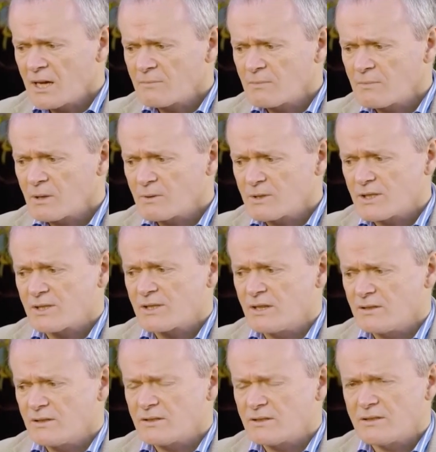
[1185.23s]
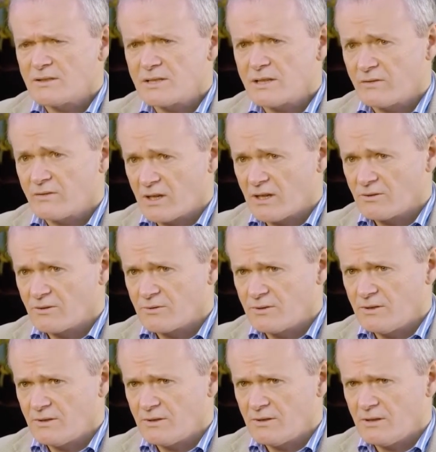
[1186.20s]
there were just under
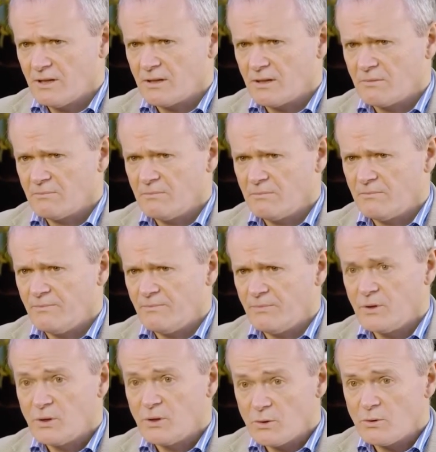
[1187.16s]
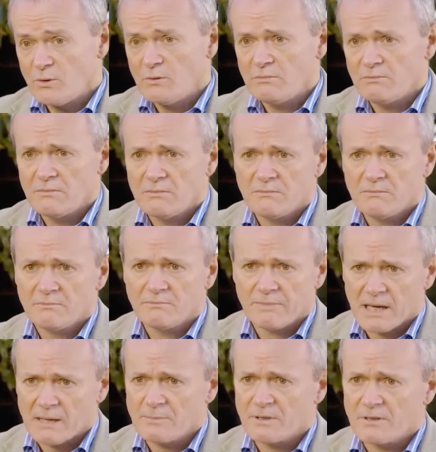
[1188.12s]
700 new
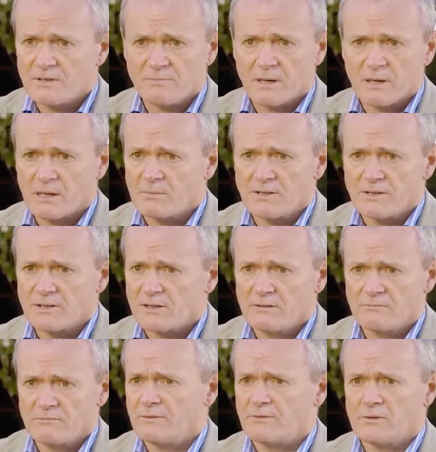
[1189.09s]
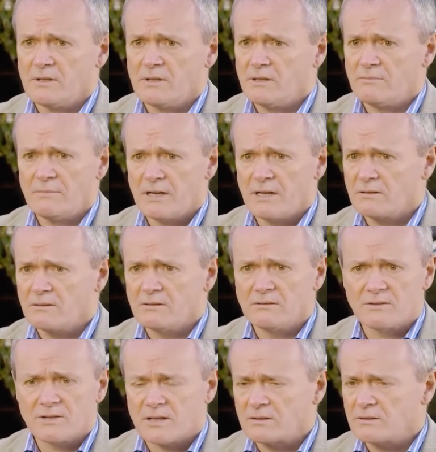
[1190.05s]
papers published in refereed
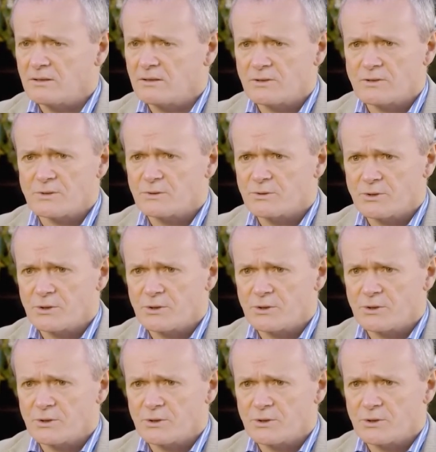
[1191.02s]
medical, psychological